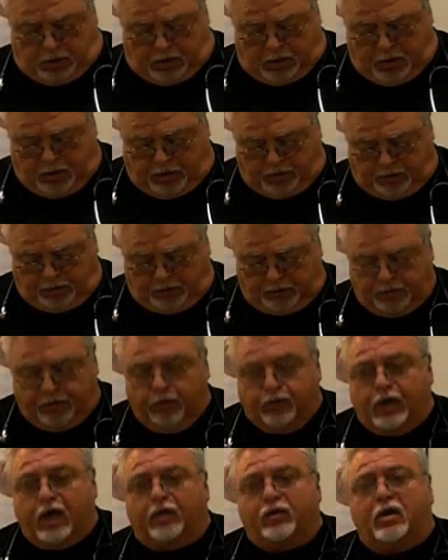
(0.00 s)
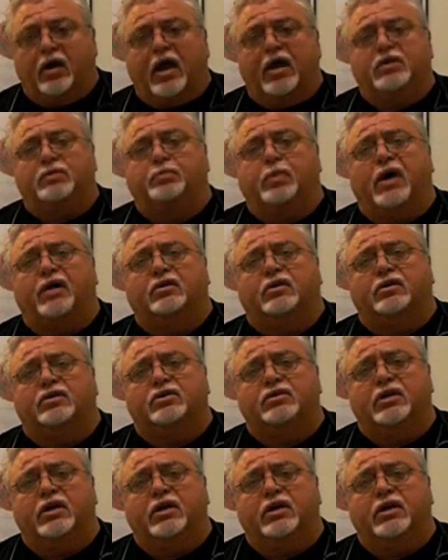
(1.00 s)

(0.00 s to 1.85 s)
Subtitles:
The other aspect that's